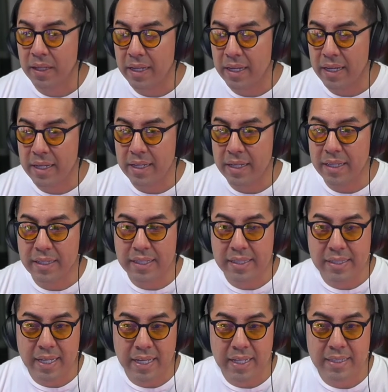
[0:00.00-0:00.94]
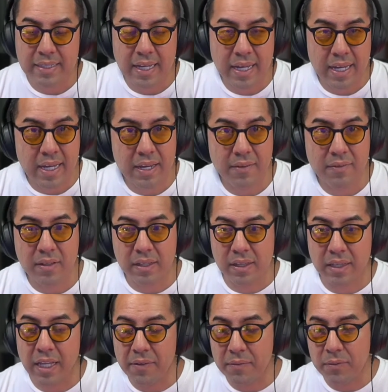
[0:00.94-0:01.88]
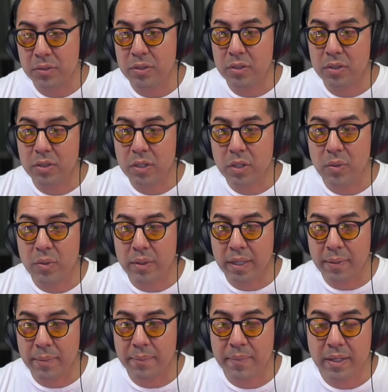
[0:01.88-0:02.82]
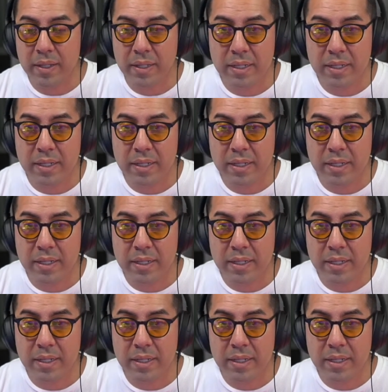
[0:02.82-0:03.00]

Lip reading: and these talents have levels to them.